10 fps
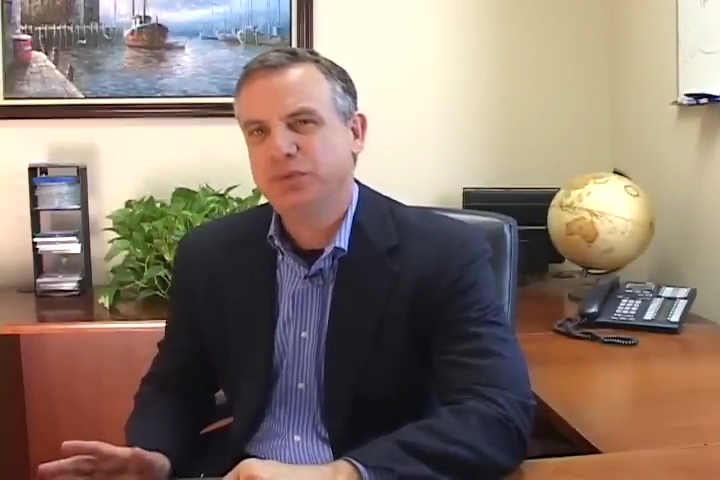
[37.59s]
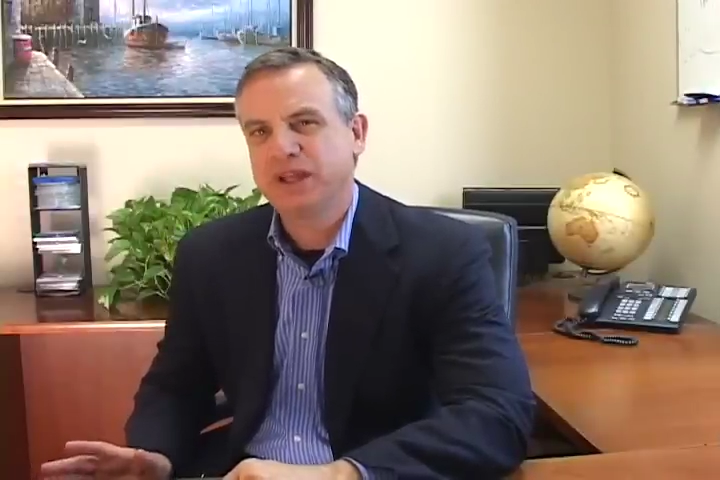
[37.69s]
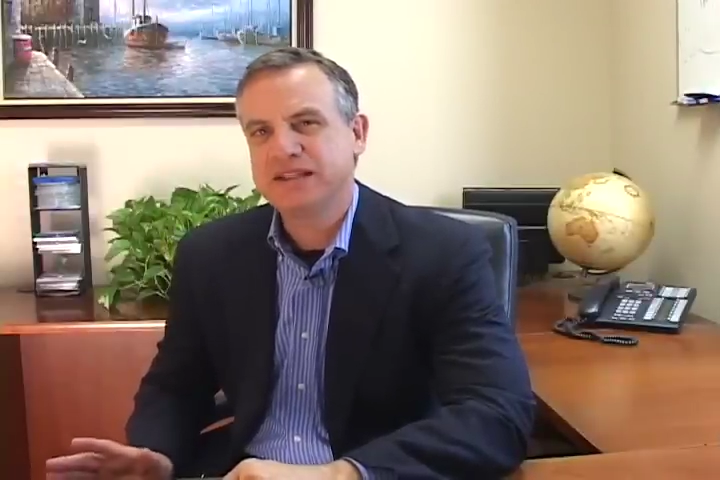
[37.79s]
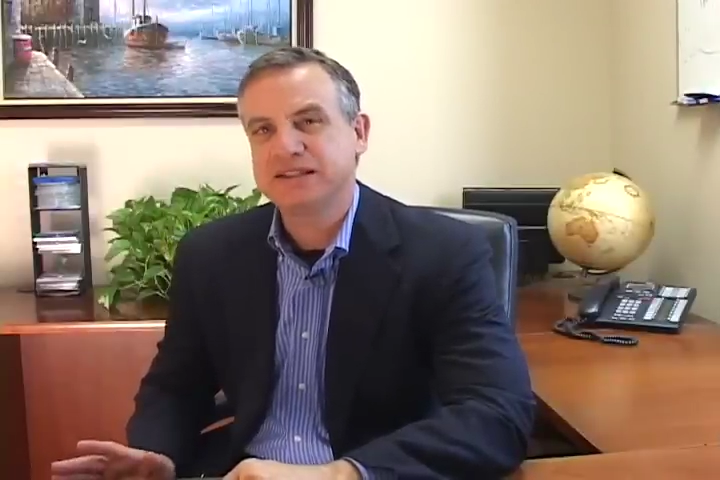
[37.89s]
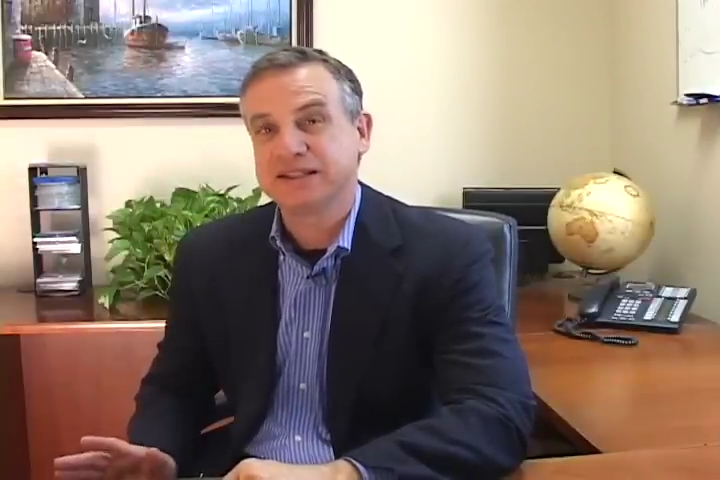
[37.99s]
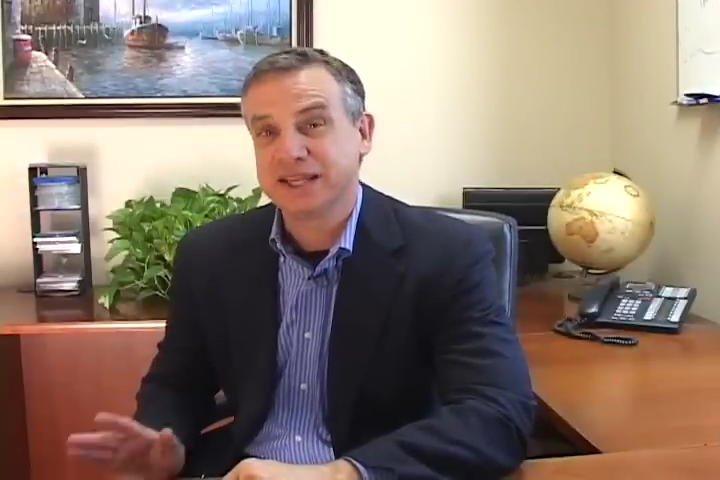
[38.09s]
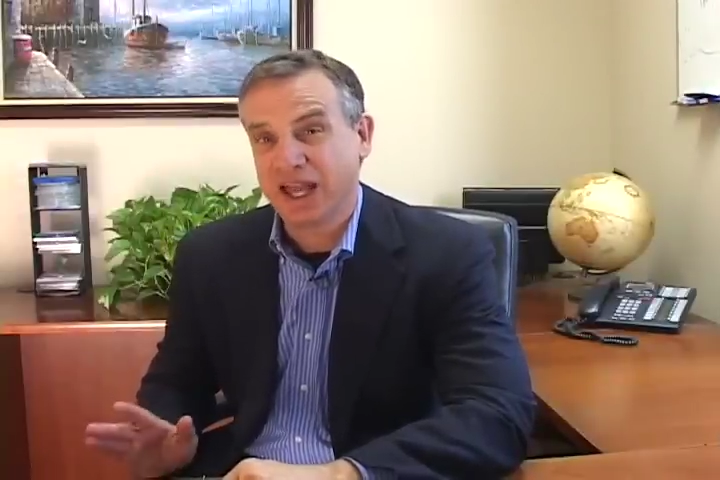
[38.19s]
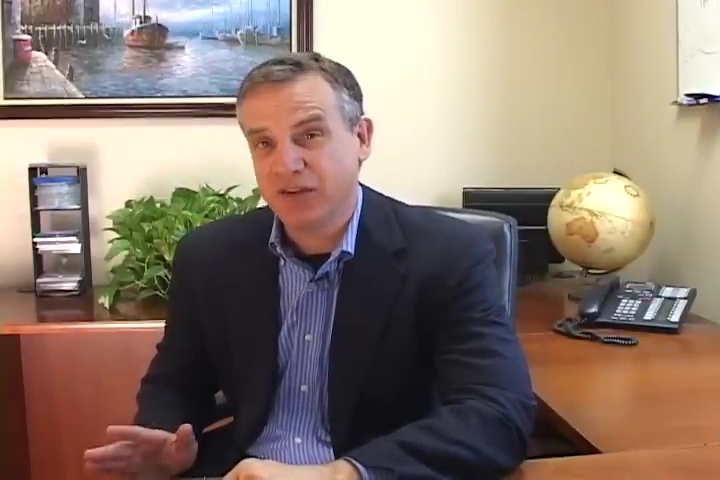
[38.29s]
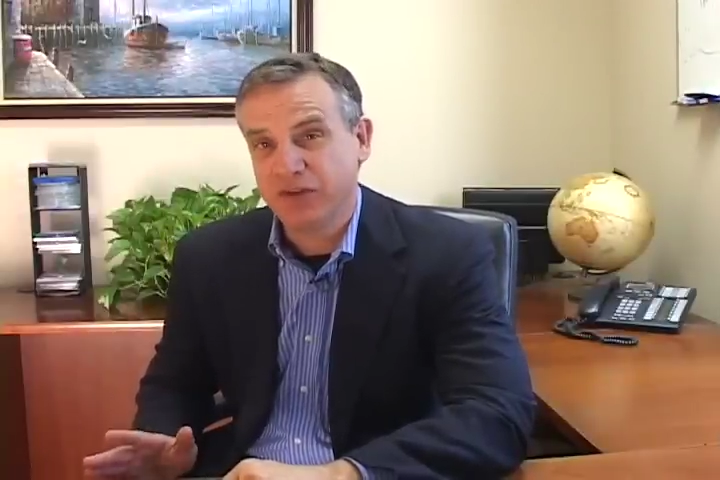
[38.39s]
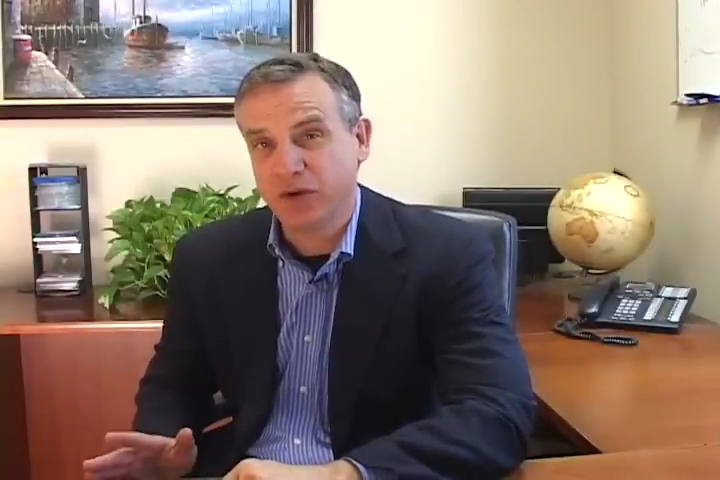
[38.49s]
placed a
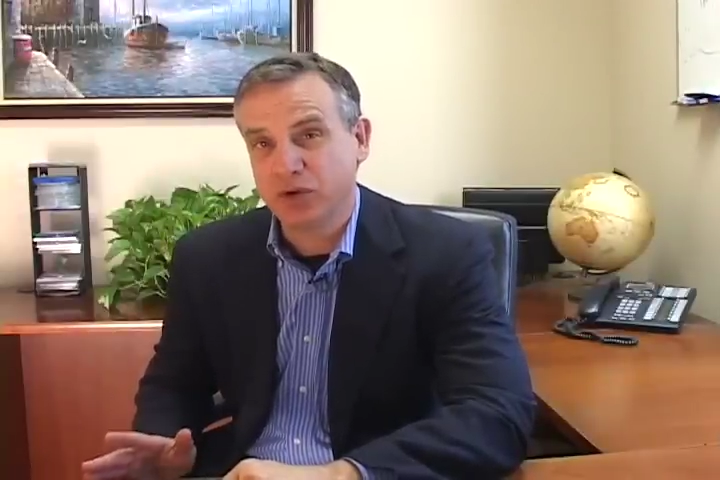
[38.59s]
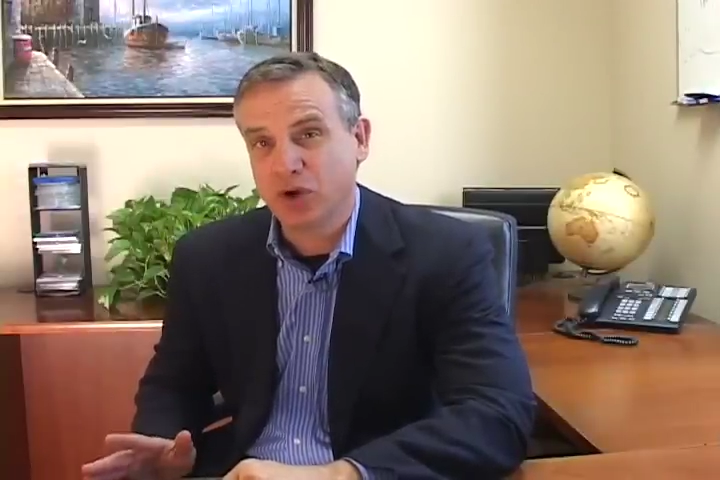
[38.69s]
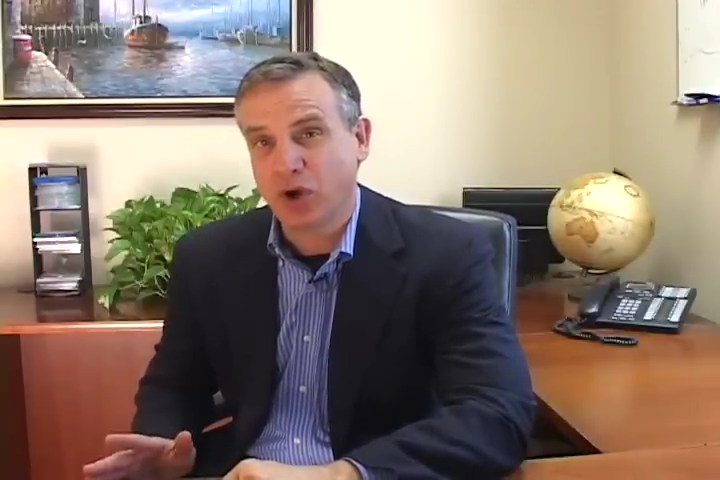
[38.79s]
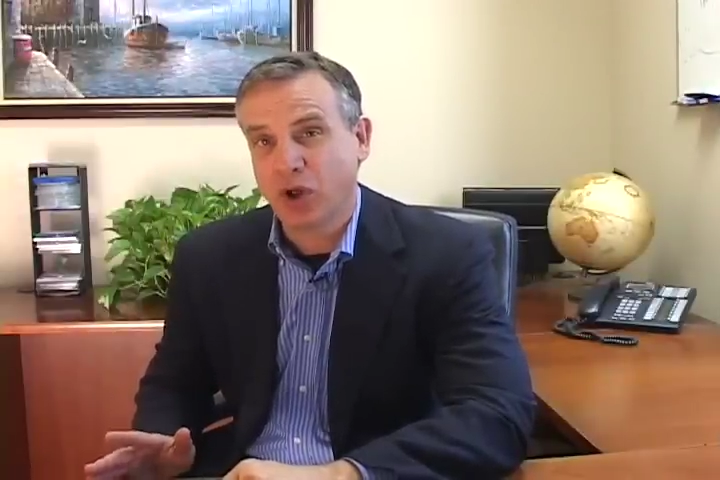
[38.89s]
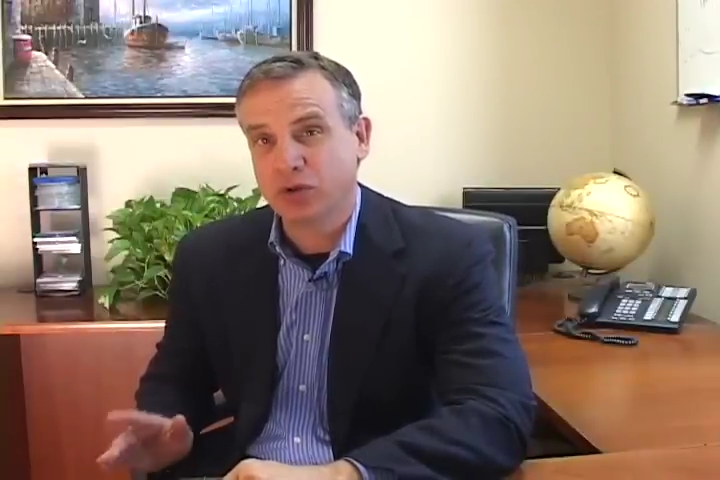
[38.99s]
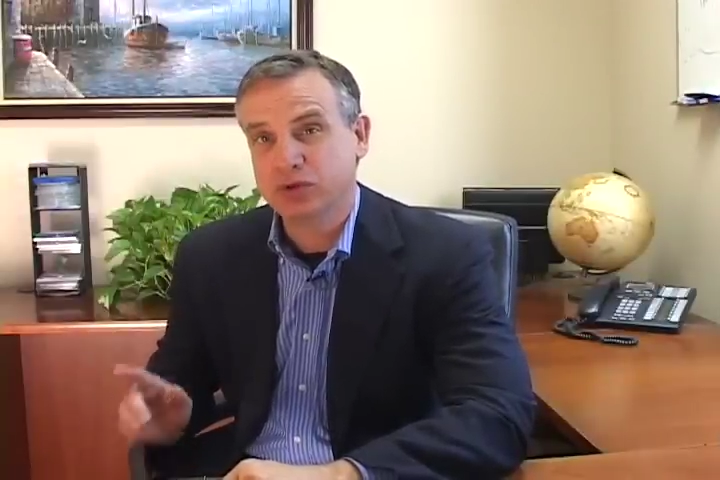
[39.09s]
telephone call